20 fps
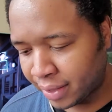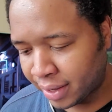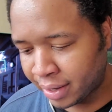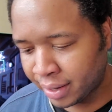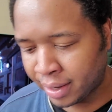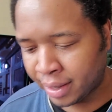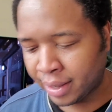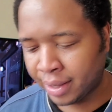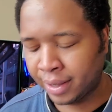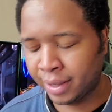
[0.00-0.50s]

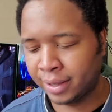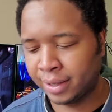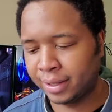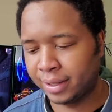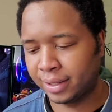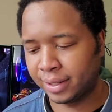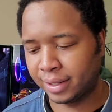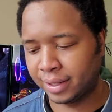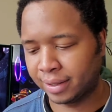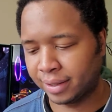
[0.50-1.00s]
And then
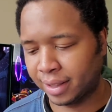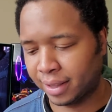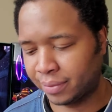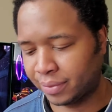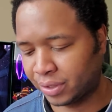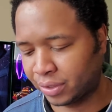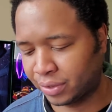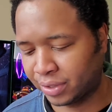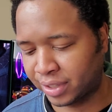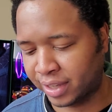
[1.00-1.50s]
it
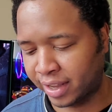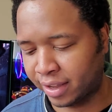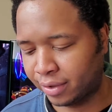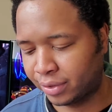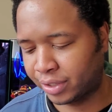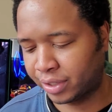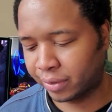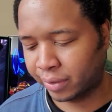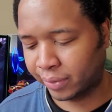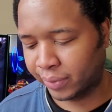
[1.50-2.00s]
was on
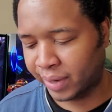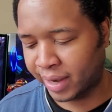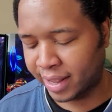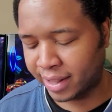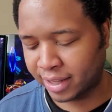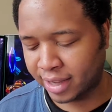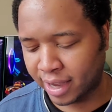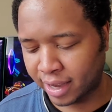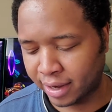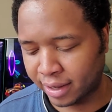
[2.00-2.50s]
sale, so I
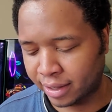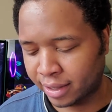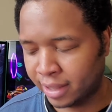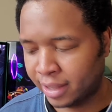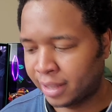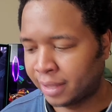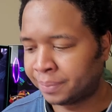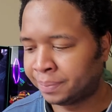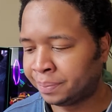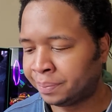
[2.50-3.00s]
went ahead and got it.